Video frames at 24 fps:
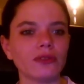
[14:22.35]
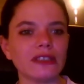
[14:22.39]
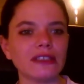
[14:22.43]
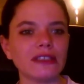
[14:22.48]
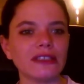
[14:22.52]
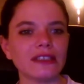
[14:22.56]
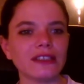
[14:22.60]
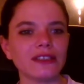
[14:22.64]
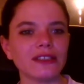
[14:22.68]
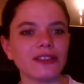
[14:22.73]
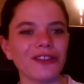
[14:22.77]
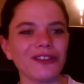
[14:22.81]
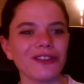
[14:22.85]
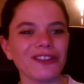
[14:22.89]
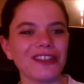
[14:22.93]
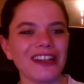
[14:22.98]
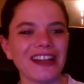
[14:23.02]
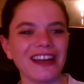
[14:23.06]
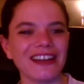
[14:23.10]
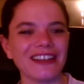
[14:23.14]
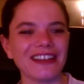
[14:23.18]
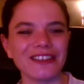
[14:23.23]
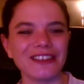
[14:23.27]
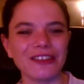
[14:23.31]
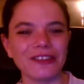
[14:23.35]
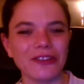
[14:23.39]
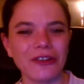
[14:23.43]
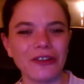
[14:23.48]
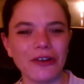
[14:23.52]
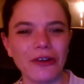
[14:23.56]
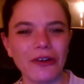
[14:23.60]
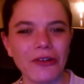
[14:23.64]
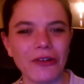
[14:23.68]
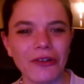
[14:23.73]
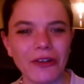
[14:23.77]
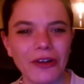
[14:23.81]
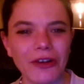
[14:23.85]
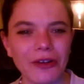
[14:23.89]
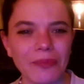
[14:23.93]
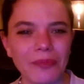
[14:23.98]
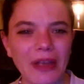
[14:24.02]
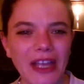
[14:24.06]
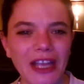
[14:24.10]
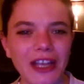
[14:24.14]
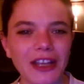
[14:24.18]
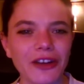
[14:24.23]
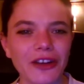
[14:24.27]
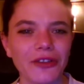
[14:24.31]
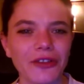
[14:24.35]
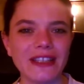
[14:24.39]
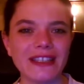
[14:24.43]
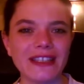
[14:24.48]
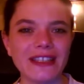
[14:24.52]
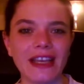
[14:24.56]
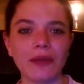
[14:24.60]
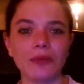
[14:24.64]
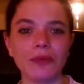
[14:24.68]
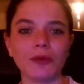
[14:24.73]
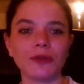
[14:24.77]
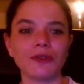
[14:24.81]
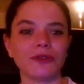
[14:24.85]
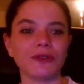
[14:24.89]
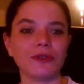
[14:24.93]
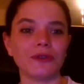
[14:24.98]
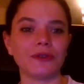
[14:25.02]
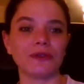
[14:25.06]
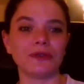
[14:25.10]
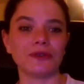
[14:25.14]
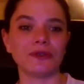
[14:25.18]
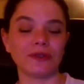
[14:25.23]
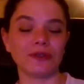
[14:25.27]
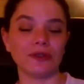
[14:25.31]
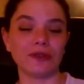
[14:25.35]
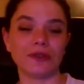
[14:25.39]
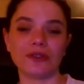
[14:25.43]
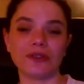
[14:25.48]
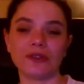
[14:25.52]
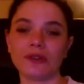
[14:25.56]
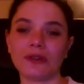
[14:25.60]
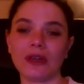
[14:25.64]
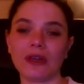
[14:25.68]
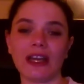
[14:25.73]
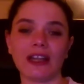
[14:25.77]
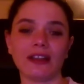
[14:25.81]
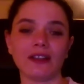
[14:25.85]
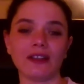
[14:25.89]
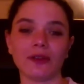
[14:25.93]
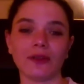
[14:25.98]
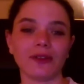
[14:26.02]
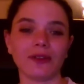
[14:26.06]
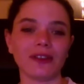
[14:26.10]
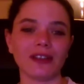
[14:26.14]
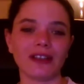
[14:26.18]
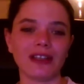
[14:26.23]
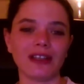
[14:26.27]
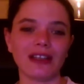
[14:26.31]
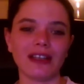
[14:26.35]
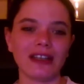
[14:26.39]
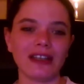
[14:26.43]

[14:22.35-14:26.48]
This is not like the dough a baker is able to handle.